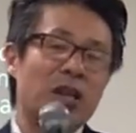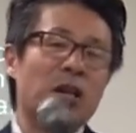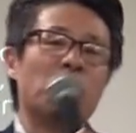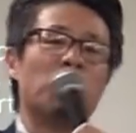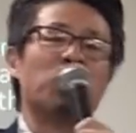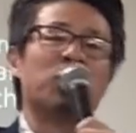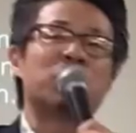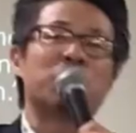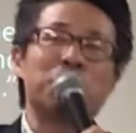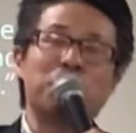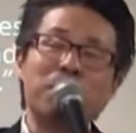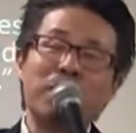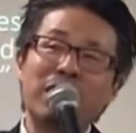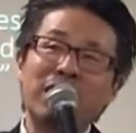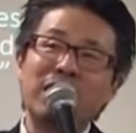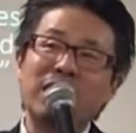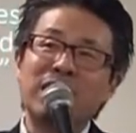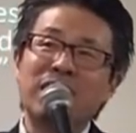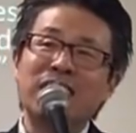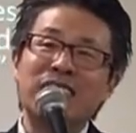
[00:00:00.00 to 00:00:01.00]
which
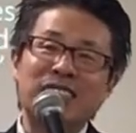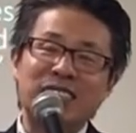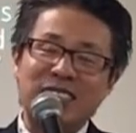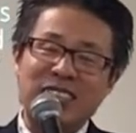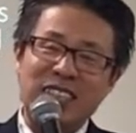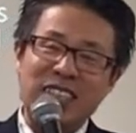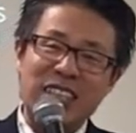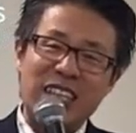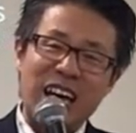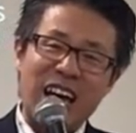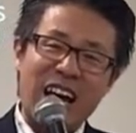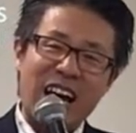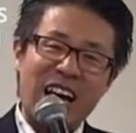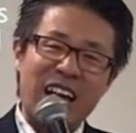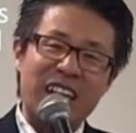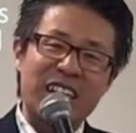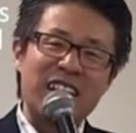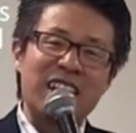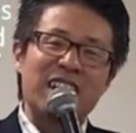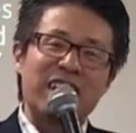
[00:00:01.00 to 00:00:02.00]
means that